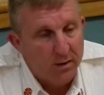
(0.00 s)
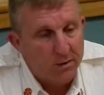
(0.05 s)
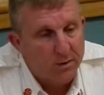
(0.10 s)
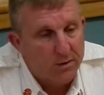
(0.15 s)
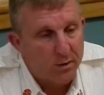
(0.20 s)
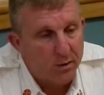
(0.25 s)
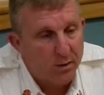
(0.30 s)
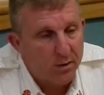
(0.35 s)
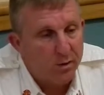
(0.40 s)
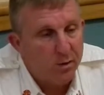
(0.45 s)

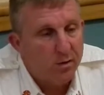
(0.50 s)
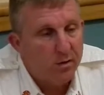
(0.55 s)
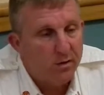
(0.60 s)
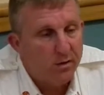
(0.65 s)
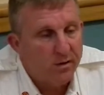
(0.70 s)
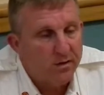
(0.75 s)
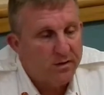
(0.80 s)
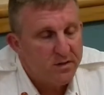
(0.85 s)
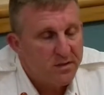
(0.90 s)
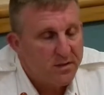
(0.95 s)
so you
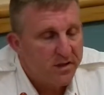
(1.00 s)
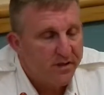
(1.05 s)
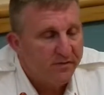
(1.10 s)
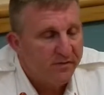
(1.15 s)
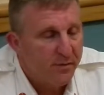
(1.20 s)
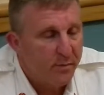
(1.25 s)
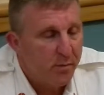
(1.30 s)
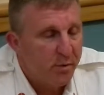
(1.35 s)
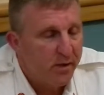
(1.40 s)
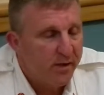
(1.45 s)
could
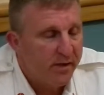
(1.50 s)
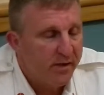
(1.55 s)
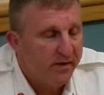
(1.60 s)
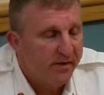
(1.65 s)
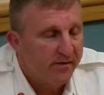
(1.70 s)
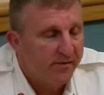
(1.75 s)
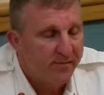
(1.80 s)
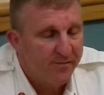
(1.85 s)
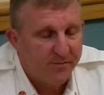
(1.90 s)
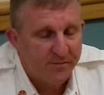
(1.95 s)
conceivably
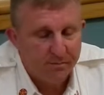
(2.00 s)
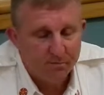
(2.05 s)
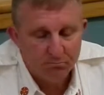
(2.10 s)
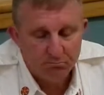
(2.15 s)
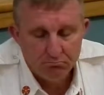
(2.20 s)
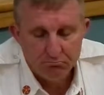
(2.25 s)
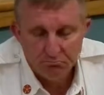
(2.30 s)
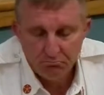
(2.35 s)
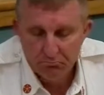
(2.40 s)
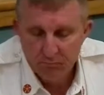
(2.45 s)
have
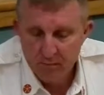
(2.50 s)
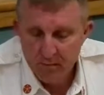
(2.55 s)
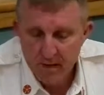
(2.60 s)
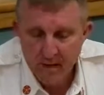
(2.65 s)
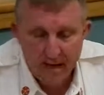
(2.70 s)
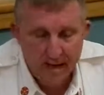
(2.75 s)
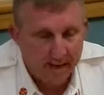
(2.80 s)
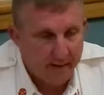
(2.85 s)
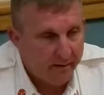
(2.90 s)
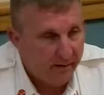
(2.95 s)

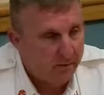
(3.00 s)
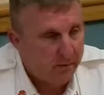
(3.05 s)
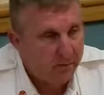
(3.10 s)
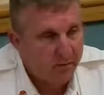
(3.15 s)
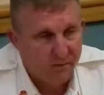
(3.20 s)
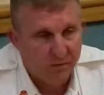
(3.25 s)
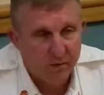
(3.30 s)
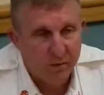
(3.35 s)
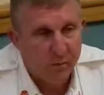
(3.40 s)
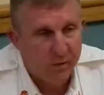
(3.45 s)
had it
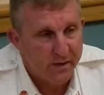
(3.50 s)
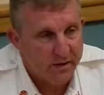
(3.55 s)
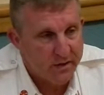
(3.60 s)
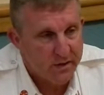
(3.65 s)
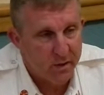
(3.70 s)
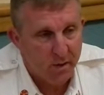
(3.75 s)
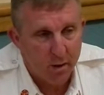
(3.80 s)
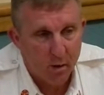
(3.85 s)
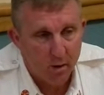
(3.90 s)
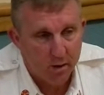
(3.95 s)
3
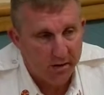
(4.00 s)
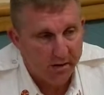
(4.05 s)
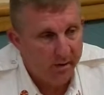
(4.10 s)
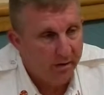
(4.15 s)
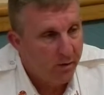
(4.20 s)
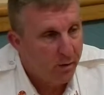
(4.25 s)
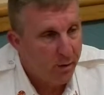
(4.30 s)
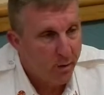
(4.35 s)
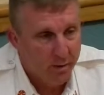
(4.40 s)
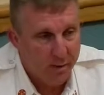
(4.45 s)
weeks ago,
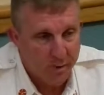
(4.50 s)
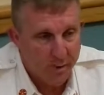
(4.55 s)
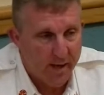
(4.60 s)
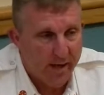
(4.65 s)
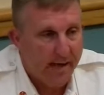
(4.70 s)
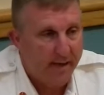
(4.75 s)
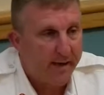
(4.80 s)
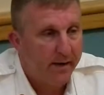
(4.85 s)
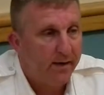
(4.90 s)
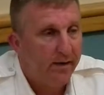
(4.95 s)
didn't know you
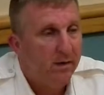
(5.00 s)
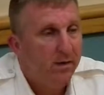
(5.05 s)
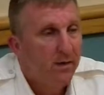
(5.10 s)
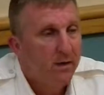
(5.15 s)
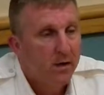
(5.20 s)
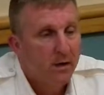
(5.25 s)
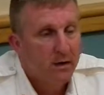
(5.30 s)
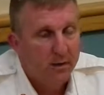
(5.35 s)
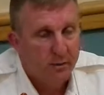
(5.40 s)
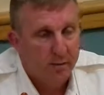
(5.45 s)
had it,
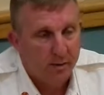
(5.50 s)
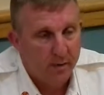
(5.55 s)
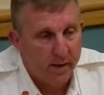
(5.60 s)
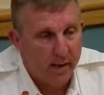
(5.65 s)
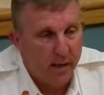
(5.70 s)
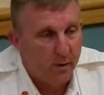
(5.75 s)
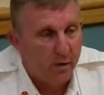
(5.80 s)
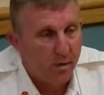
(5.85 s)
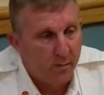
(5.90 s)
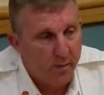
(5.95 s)
you
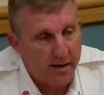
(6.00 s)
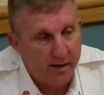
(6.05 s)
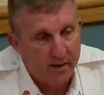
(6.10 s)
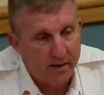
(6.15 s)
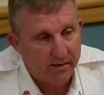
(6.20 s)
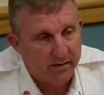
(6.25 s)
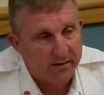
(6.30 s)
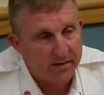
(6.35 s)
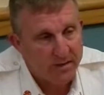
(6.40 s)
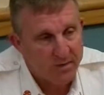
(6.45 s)
now come
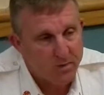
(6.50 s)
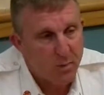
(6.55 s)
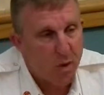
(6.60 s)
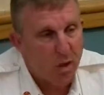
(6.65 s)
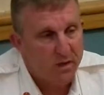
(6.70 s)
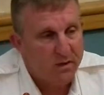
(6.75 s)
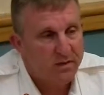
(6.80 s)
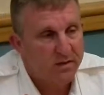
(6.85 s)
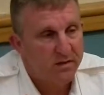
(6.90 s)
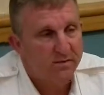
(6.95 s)
back and test
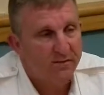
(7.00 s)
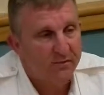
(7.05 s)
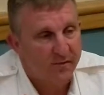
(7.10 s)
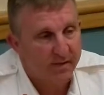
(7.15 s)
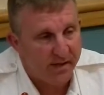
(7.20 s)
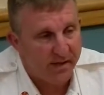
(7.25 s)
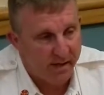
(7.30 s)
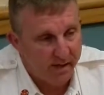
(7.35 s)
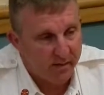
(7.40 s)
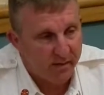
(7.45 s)
positive for
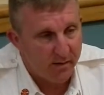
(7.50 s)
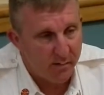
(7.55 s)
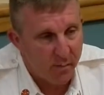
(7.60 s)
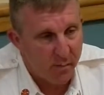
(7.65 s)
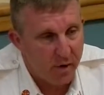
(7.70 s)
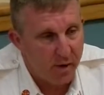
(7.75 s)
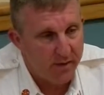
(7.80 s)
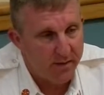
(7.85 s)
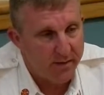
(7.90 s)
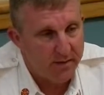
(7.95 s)
the
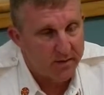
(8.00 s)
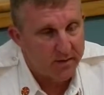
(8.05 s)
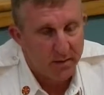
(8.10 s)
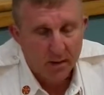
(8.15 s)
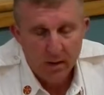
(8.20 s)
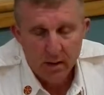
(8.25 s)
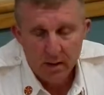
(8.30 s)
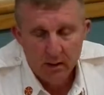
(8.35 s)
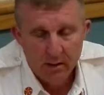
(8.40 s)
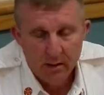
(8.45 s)
antibodies,
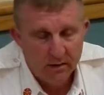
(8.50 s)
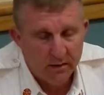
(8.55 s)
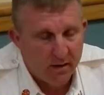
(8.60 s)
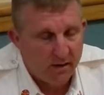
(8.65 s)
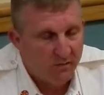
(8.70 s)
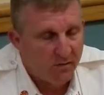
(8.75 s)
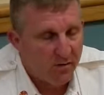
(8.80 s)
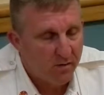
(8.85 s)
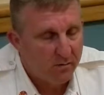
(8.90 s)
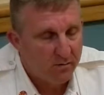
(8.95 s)

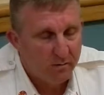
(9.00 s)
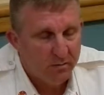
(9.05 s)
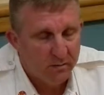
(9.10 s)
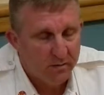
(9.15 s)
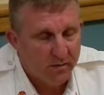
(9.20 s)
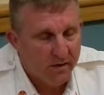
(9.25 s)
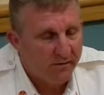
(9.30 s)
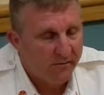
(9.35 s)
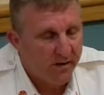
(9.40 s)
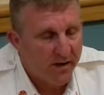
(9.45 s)
never
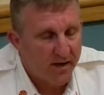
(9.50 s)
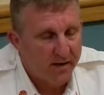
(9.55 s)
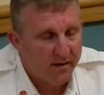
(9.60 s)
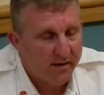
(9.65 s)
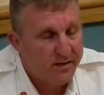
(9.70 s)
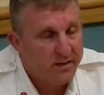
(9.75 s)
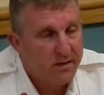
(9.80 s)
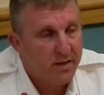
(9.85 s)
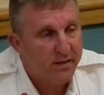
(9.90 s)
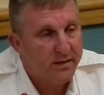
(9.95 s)
had
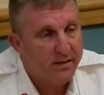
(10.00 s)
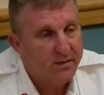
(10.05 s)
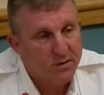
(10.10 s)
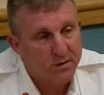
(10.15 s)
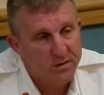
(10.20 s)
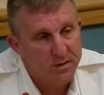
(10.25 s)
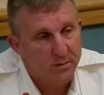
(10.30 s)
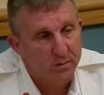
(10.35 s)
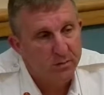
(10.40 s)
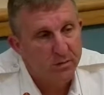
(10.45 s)
any signs or
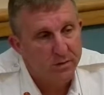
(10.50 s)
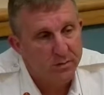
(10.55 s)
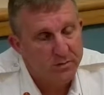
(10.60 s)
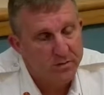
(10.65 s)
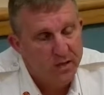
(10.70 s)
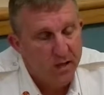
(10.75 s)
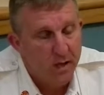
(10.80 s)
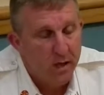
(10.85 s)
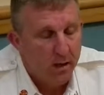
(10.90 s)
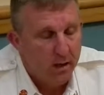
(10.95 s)

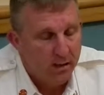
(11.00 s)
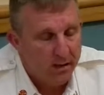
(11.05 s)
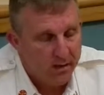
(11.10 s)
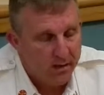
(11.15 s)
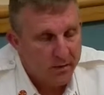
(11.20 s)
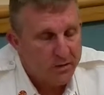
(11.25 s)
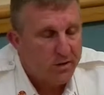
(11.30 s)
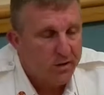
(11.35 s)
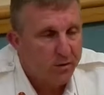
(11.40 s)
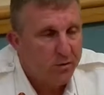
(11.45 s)
symptoms.
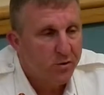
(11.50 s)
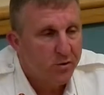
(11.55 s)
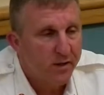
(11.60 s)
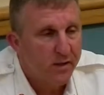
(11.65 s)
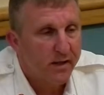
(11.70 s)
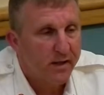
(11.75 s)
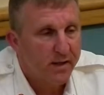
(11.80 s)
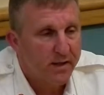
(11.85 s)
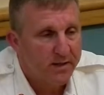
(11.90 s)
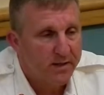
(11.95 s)
They're still
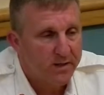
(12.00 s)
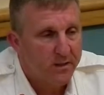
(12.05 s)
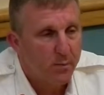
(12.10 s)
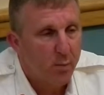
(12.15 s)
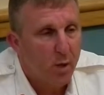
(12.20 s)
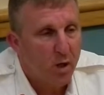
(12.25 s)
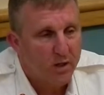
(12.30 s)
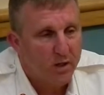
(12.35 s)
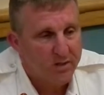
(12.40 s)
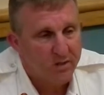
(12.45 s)
treating that as a
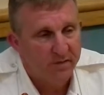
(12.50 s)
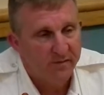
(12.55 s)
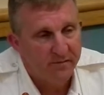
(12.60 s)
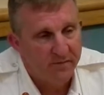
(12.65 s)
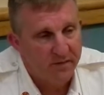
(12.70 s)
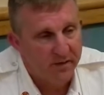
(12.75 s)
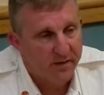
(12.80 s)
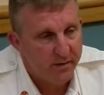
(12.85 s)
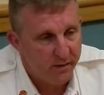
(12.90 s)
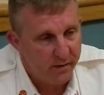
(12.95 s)

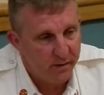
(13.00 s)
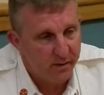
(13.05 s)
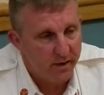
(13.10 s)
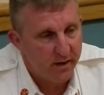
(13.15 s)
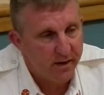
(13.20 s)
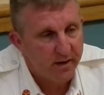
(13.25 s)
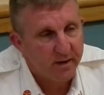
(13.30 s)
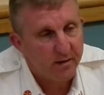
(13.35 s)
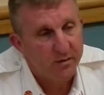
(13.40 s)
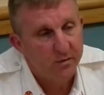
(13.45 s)
positive,
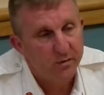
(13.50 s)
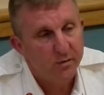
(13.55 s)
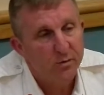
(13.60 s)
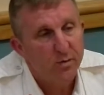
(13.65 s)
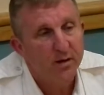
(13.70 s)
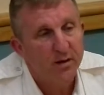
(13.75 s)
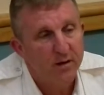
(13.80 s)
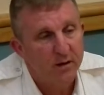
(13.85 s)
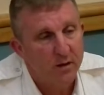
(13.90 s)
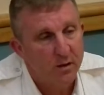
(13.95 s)
and they're
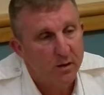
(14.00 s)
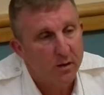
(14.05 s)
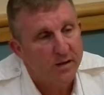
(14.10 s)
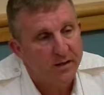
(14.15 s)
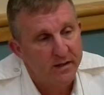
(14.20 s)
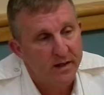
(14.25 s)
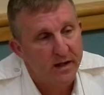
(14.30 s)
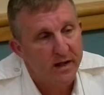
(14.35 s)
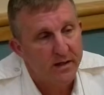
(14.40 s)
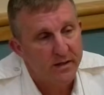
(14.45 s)
doing the
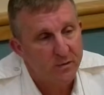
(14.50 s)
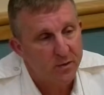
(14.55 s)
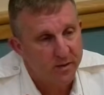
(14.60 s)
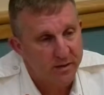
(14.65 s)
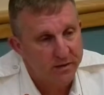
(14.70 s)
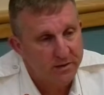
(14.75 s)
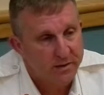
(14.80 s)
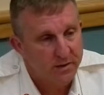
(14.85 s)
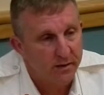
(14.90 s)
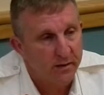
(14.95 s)
contact
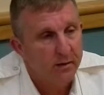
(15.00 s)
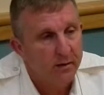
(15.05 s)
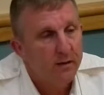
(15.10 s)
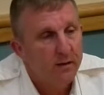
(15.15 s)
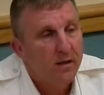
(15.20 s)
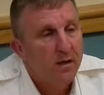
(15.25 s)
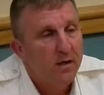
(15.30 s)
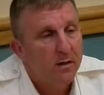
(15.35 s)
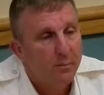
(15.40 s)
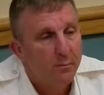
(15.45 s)
tracing
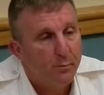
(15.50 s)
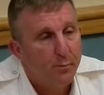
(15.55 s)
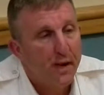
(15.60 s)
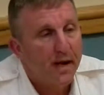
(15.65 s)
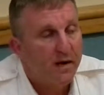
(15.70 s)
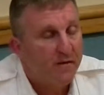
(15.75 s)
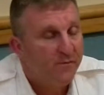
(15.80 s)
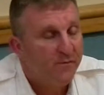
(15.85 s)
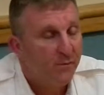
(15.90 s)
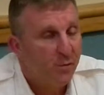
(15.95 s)

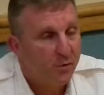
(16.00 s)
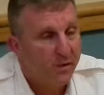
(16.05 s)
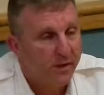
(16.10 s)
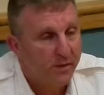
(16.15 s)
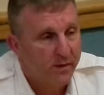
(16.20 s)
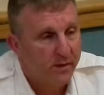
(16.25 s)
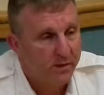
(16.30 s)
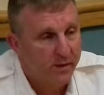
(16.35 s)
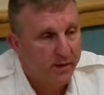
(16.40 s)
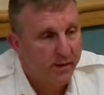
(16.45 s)
back
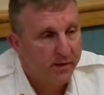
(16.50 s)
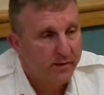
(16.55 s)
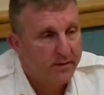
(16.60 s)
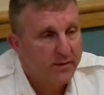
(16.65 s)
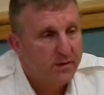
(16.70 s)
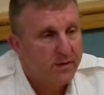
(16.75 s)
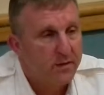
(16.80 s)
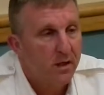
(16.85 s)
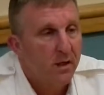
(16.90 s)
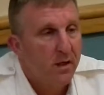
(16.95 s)
14
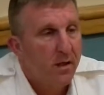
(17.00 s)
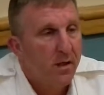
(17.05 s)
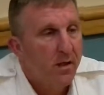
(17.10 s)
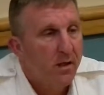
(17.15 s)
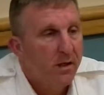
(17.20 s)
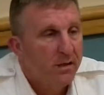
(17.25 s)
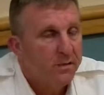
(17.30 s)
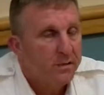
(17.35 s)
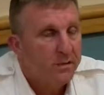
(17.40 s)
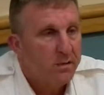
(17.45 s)
days.
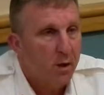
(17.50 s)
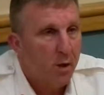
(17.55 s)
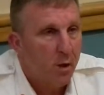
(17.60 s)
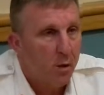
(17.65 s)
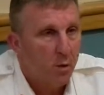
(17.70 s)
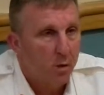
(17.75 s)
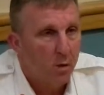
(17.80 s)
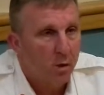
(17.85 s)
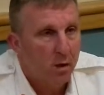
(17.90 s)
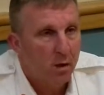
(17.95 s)

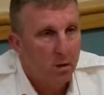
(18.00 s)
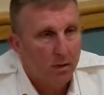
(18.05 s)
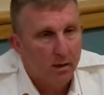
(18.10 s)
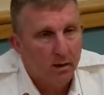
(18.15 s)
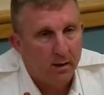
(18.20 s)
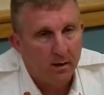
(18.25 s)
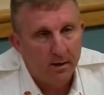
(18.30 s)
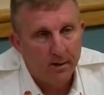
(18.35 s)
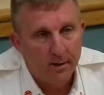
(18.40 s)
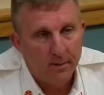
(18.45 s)
So,
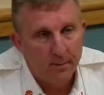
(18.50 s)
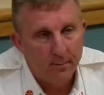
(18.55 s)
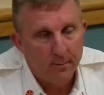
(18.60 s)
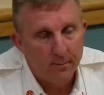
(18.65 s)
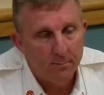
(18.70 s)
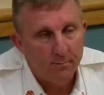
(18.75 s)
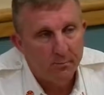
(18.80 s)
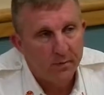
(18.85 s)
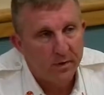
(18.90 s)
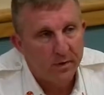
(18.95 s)

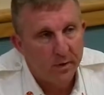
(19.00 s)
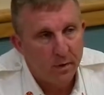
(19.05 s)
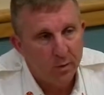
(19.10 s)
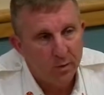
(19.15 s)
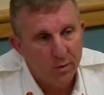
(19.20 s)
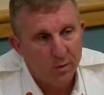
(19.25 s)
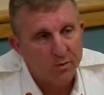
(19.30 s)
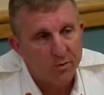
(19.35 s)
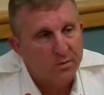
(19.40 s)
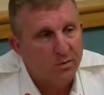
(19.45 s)

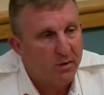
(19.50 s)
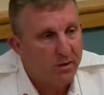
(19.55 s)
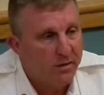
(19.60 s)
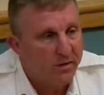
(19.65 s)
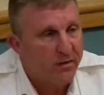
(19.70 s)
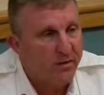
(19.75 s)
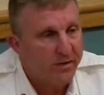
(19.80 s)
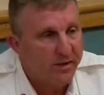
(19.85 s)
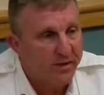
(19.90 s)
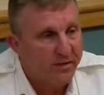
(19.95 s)
those are
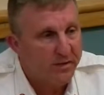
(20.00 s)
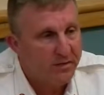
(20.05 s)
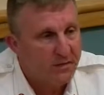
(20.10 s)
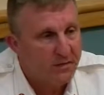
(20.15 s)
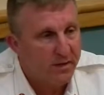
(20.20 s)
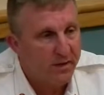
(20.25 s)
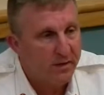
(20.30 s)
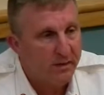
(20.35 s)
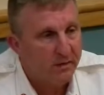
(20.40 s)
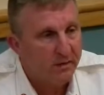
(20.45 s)
other
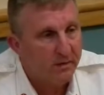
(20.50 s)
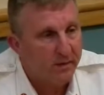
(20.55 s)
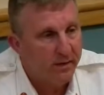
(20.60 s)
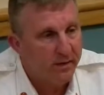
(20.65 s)
things that